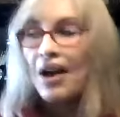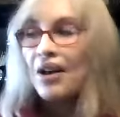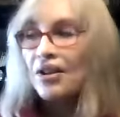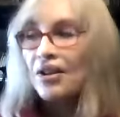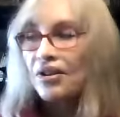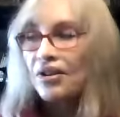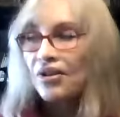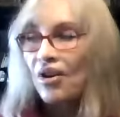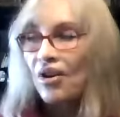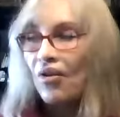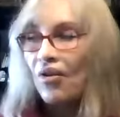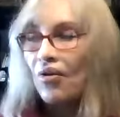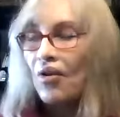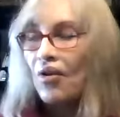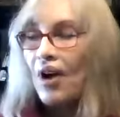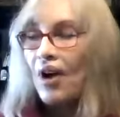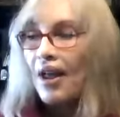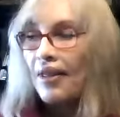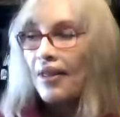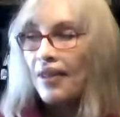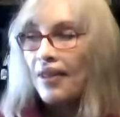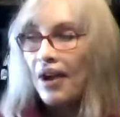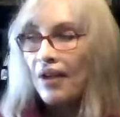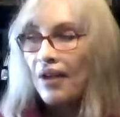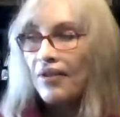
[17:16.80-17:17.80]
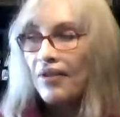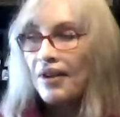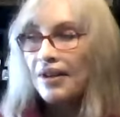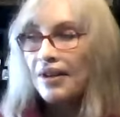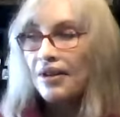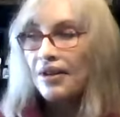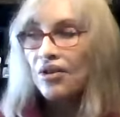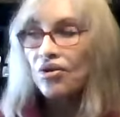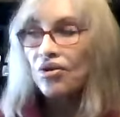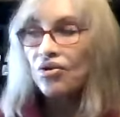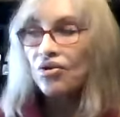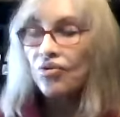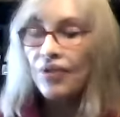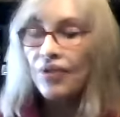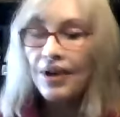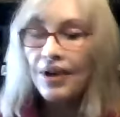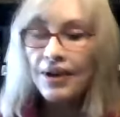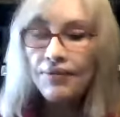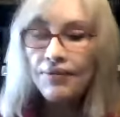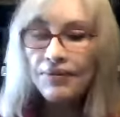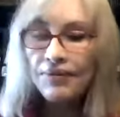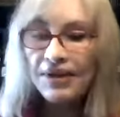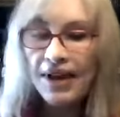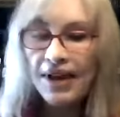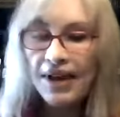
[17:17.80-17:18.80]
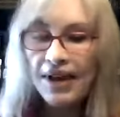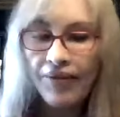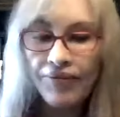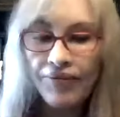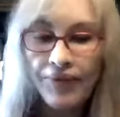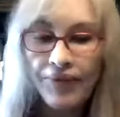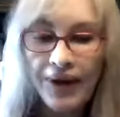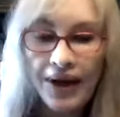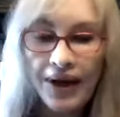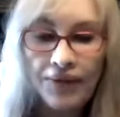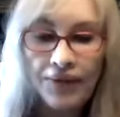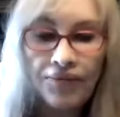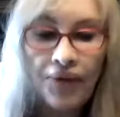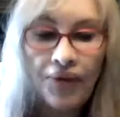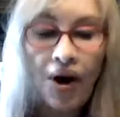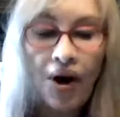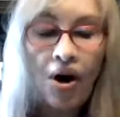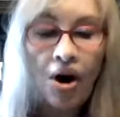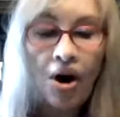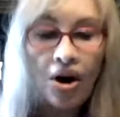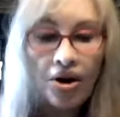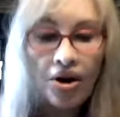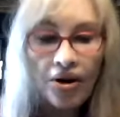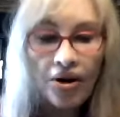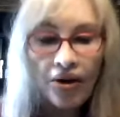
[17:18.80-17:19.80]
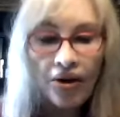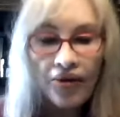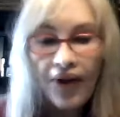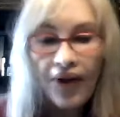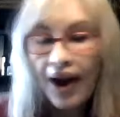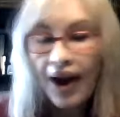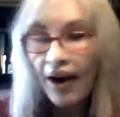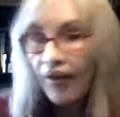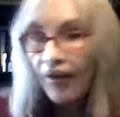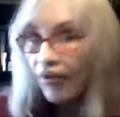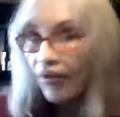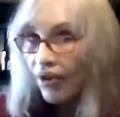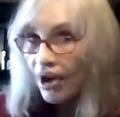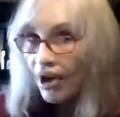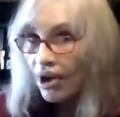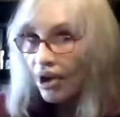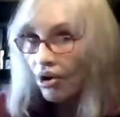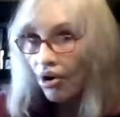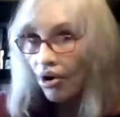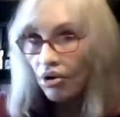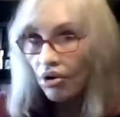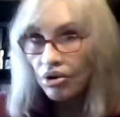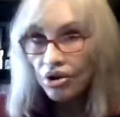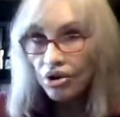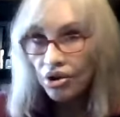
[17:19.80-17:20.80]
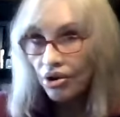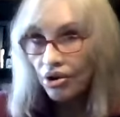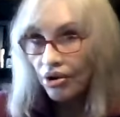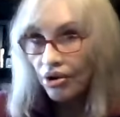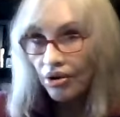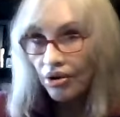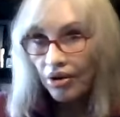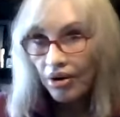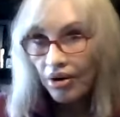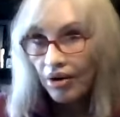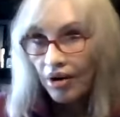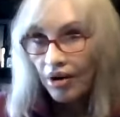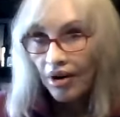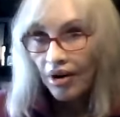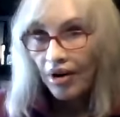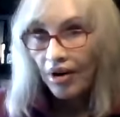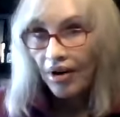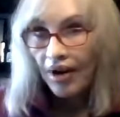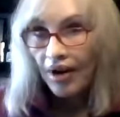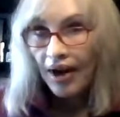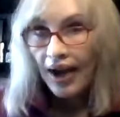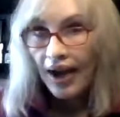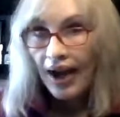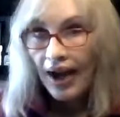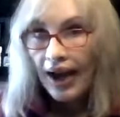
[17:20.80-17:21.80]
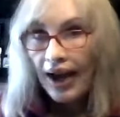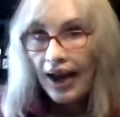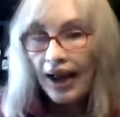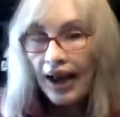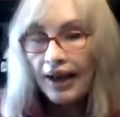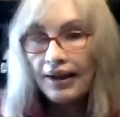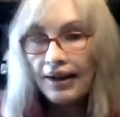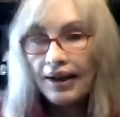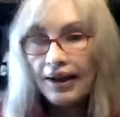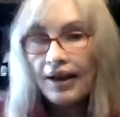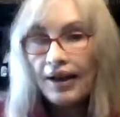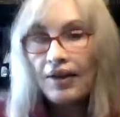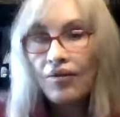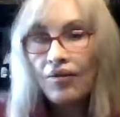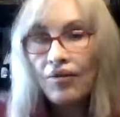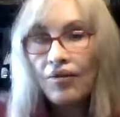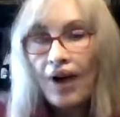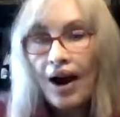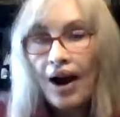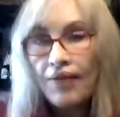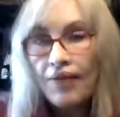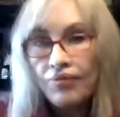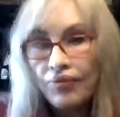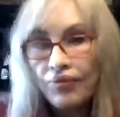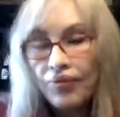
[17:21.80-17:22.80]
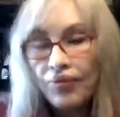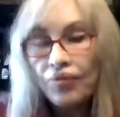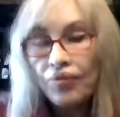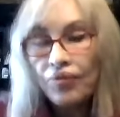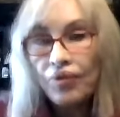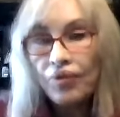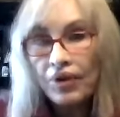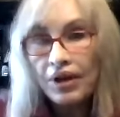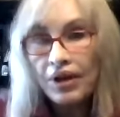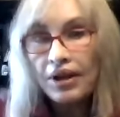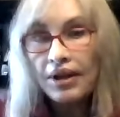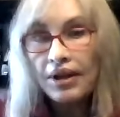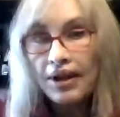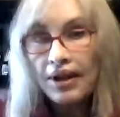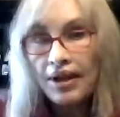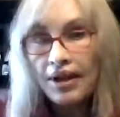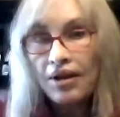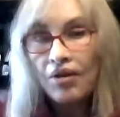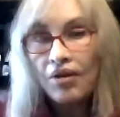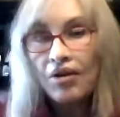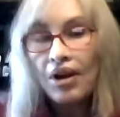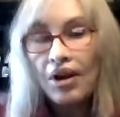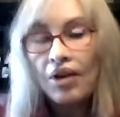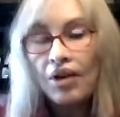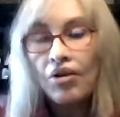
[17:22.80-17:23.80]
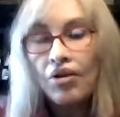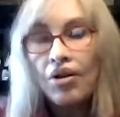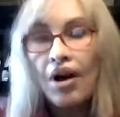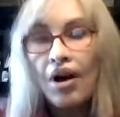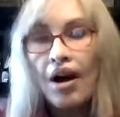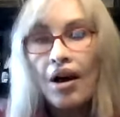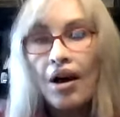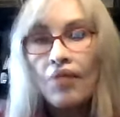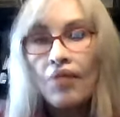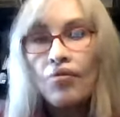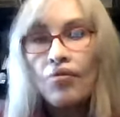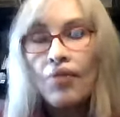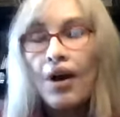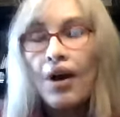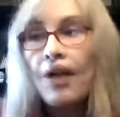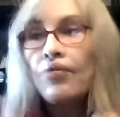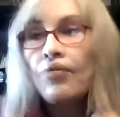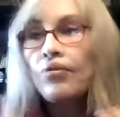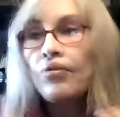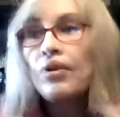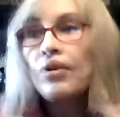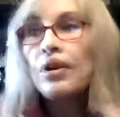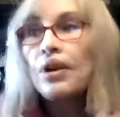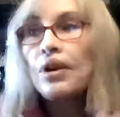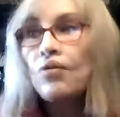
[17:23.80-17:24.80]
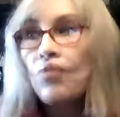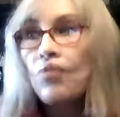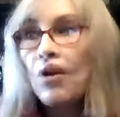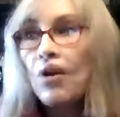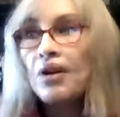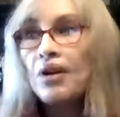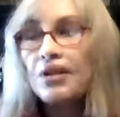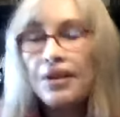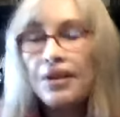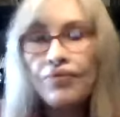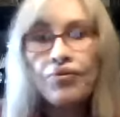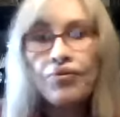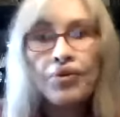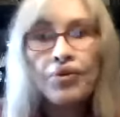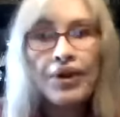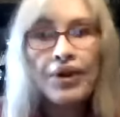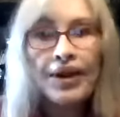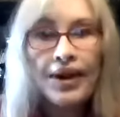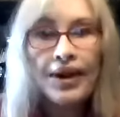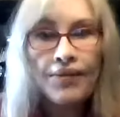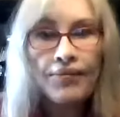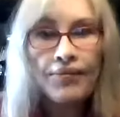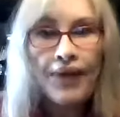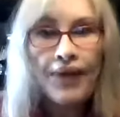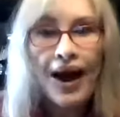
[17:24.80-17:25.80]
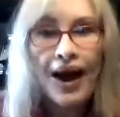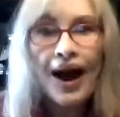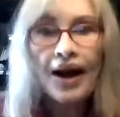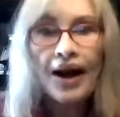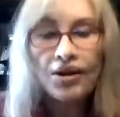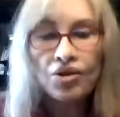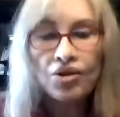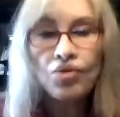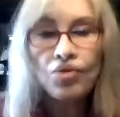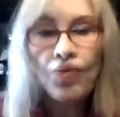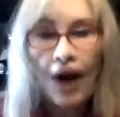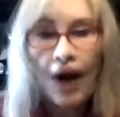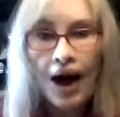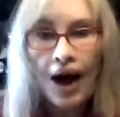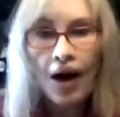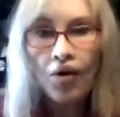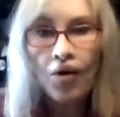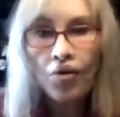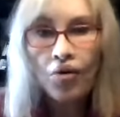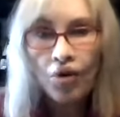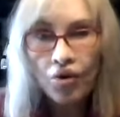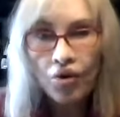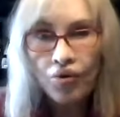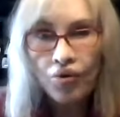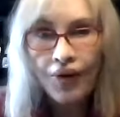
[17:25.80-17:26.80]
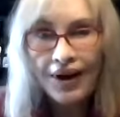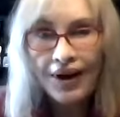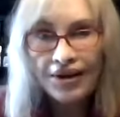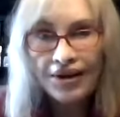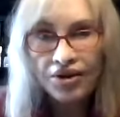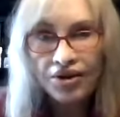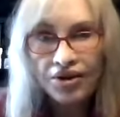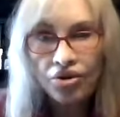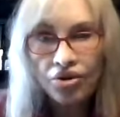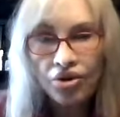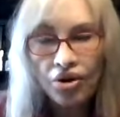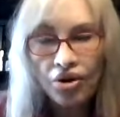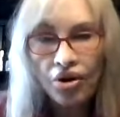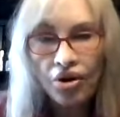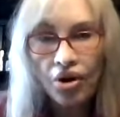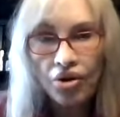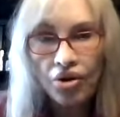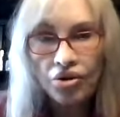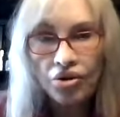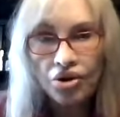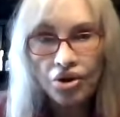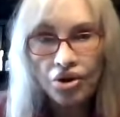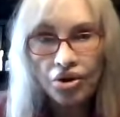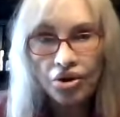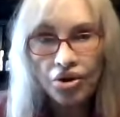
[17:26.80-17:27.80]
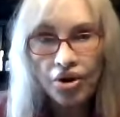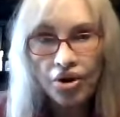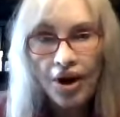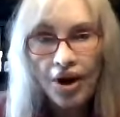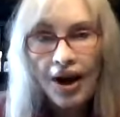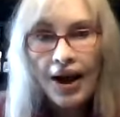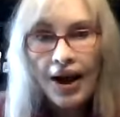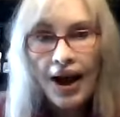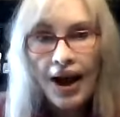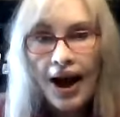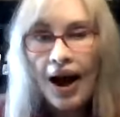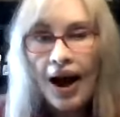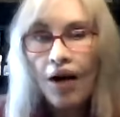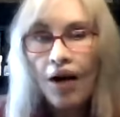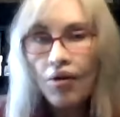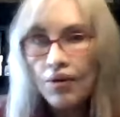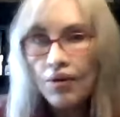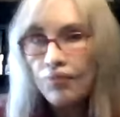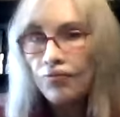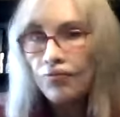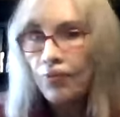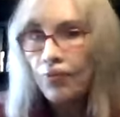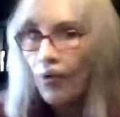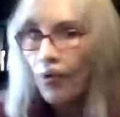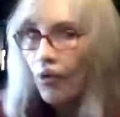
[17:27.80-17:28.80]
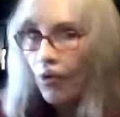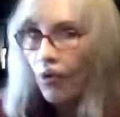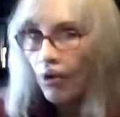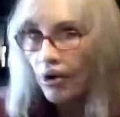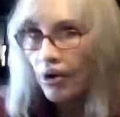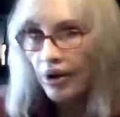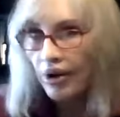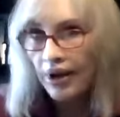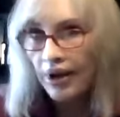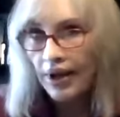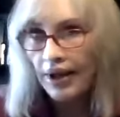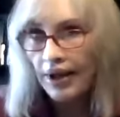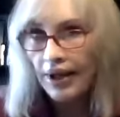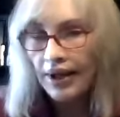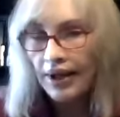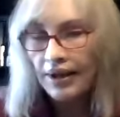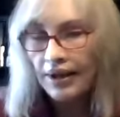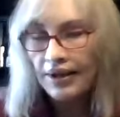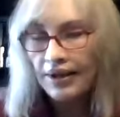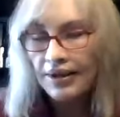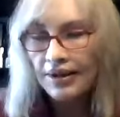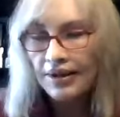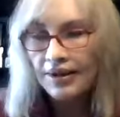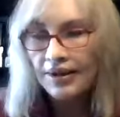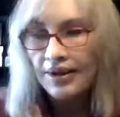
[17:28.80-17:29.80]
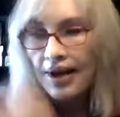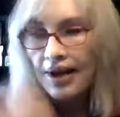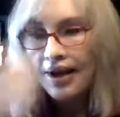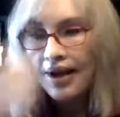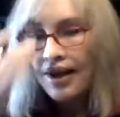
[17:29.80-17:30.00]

So the dreams have been part of every culture, and I really want to bring it back to our Western culture, how important it is.